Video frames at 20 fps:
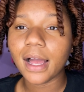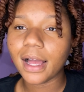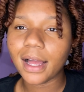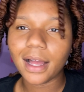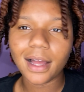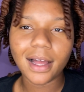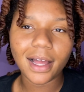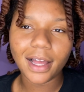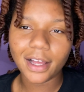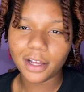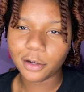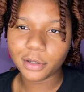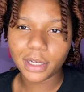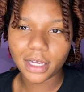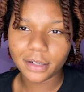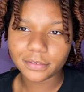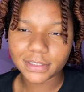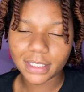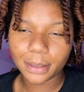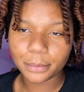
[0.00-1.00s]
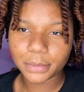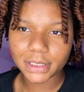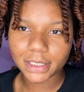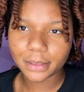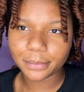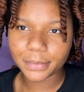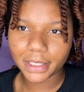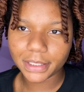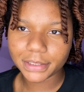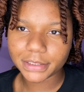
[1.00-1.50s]
I don't have time to take them
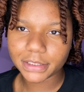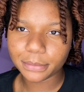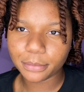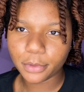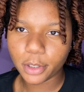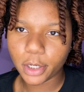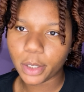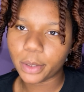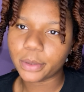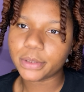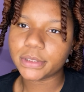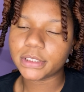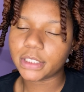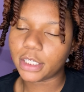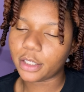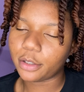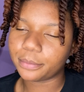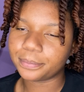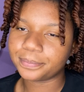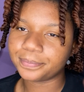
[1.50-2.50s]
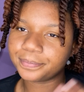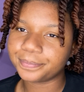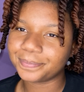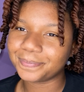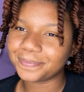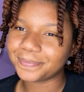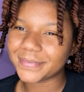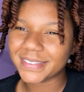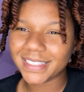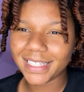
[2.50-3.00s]
down tomorrow. So
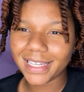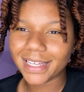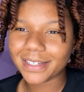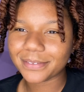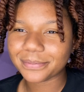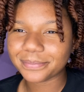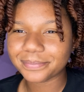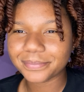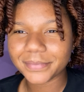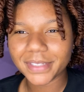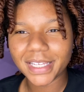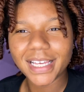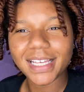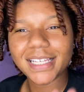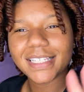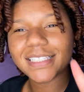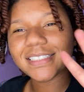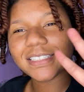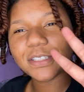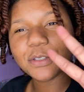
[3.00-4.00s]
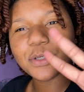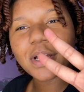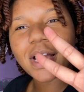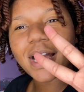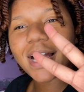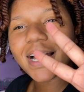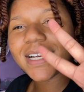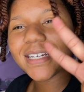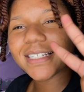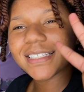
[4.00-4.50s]
yeah, see you
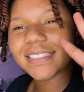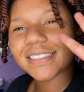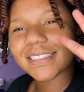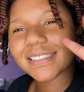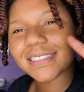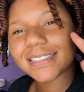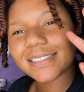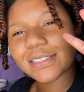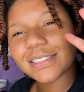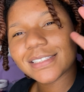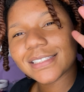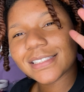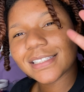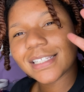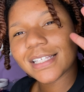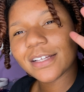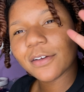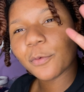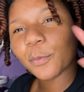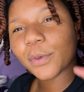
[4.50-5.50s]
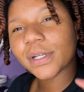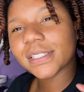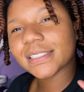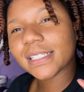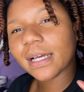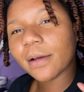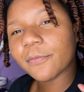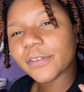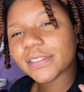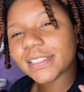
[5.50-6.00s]
guys when it's
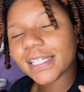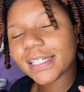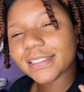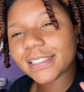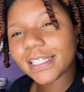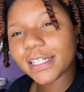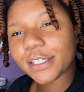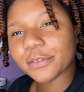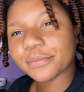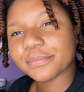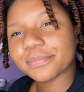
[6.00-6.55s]
time for takedown.